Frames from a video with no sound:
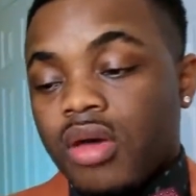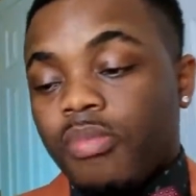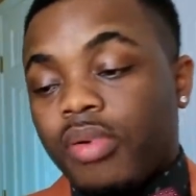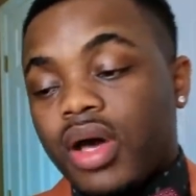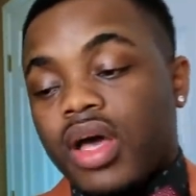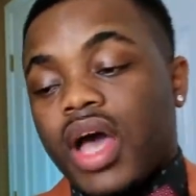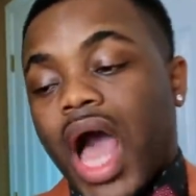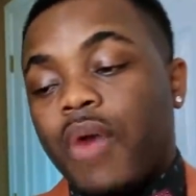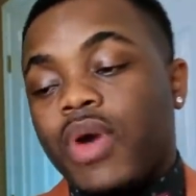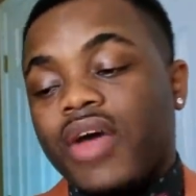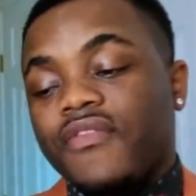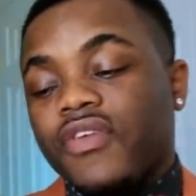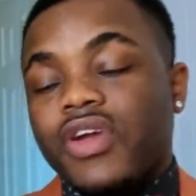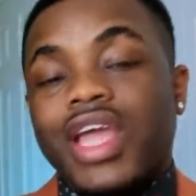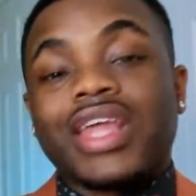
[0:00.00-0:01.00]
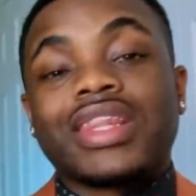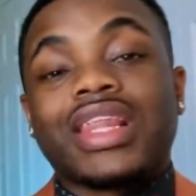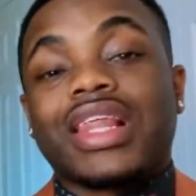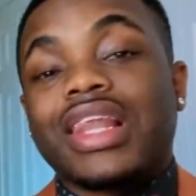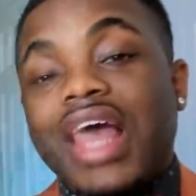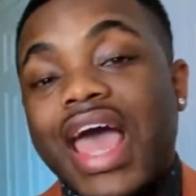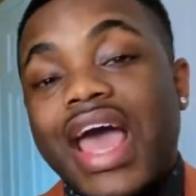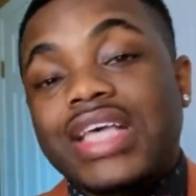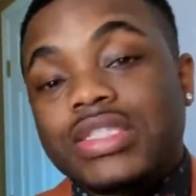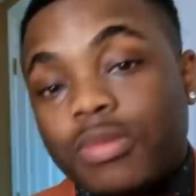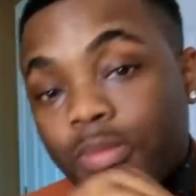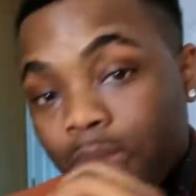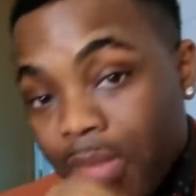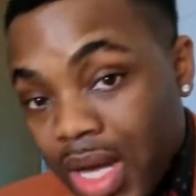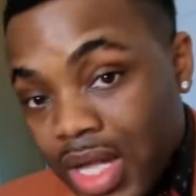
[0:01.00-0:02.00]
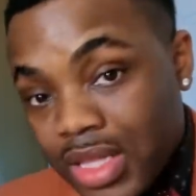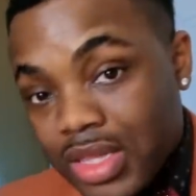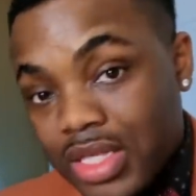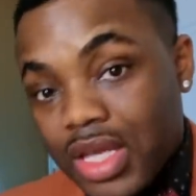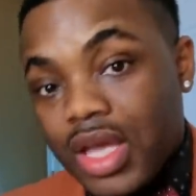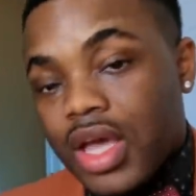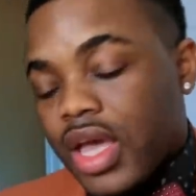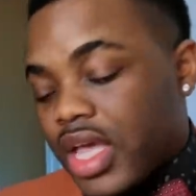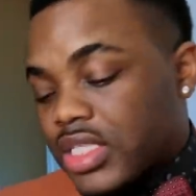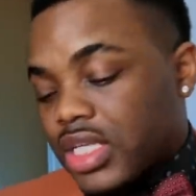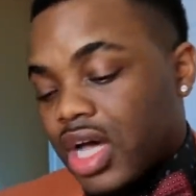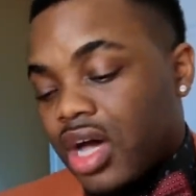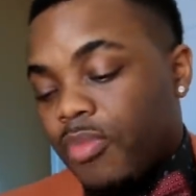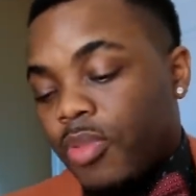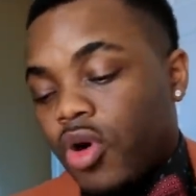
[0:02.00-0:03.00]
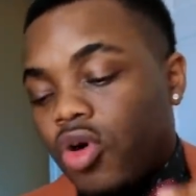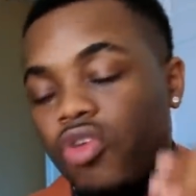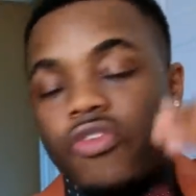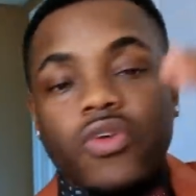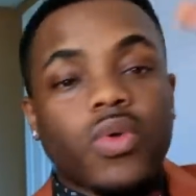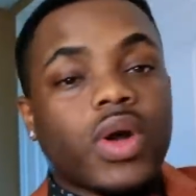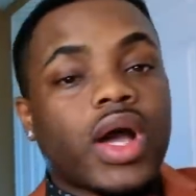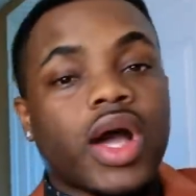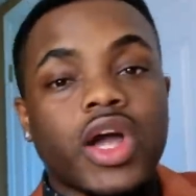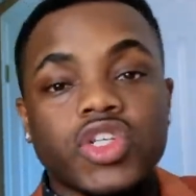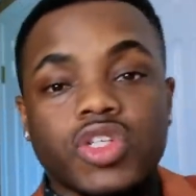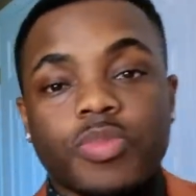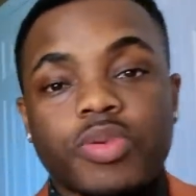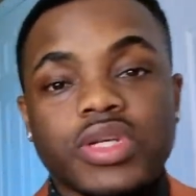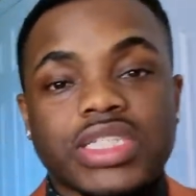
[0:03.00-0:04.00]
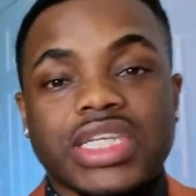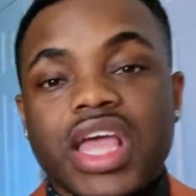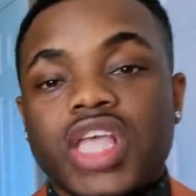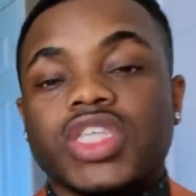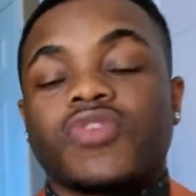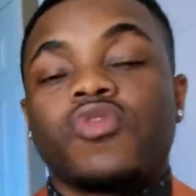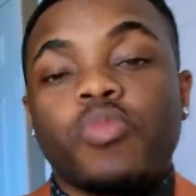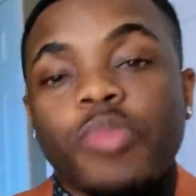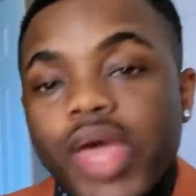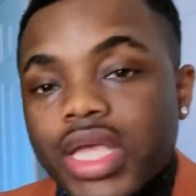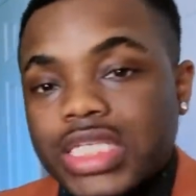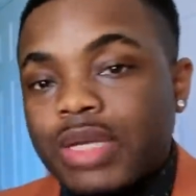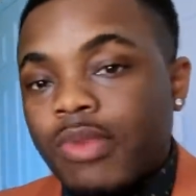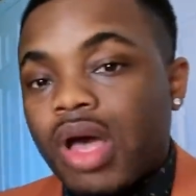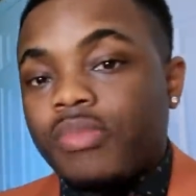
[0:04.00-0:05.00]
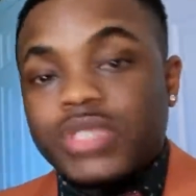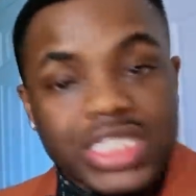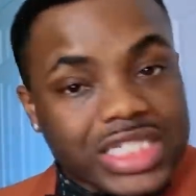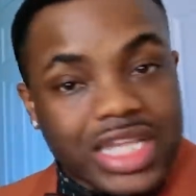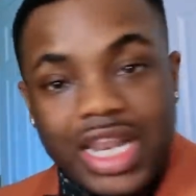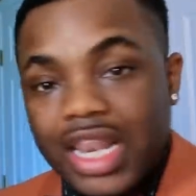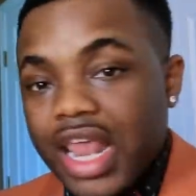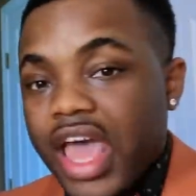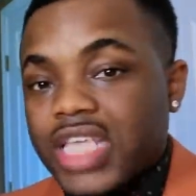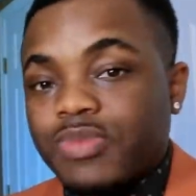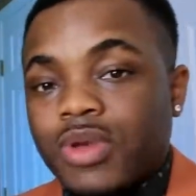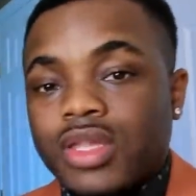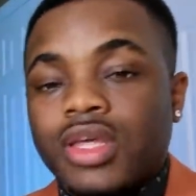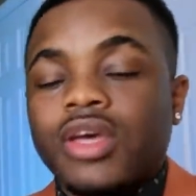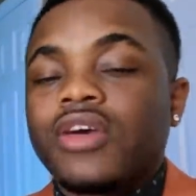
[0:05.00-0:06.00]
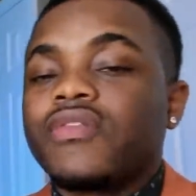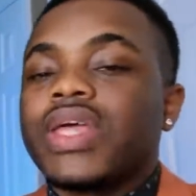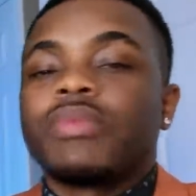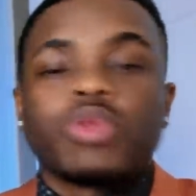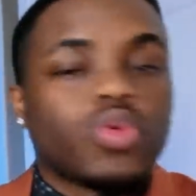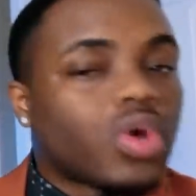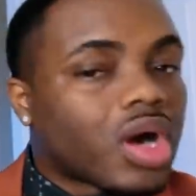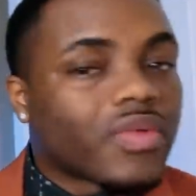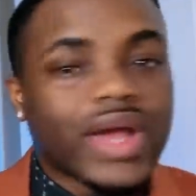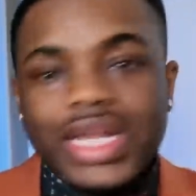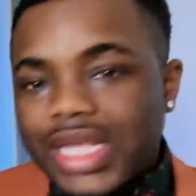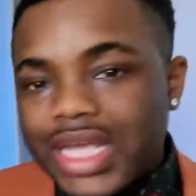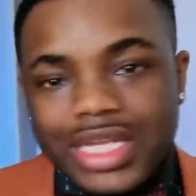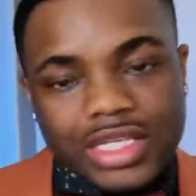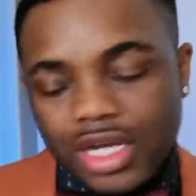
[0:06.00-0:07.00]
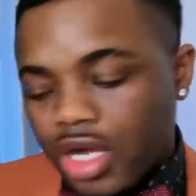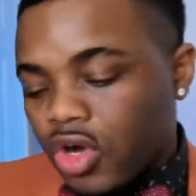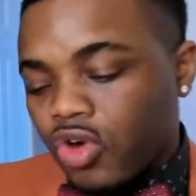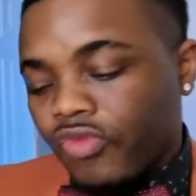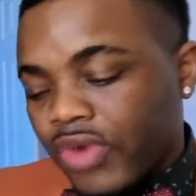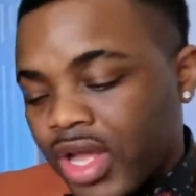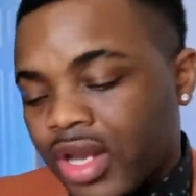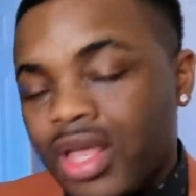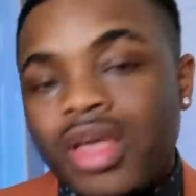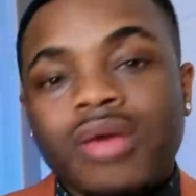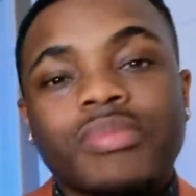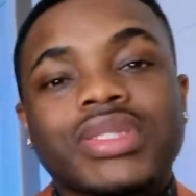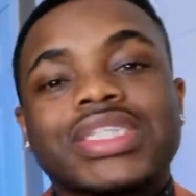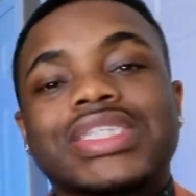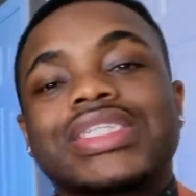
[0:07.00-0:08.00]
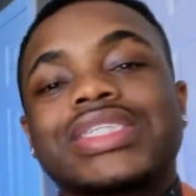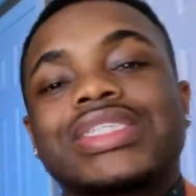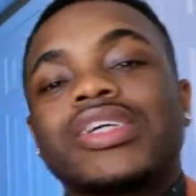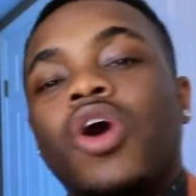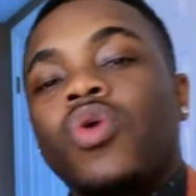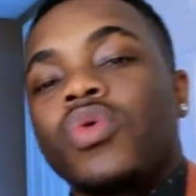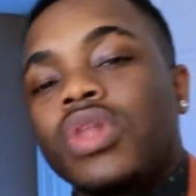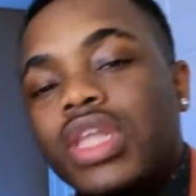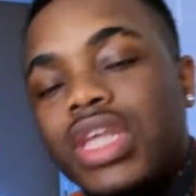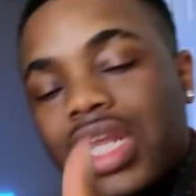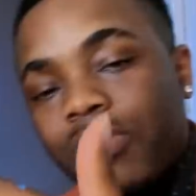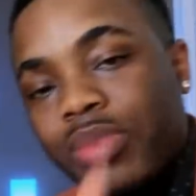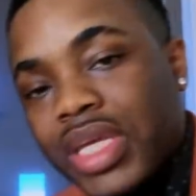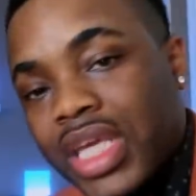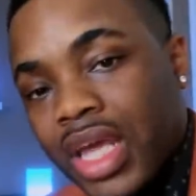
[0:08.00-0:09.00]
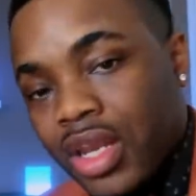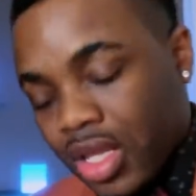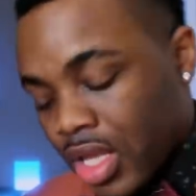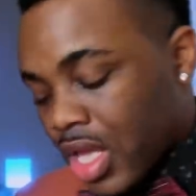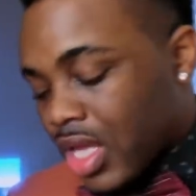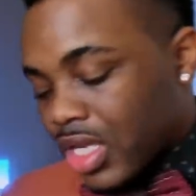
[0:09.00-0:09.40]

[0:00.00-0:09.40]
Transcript: But however, in the last month, it's up over 100%. So if you pick some up just in the last month, fam, you already hit the home run. But this is only the beginning.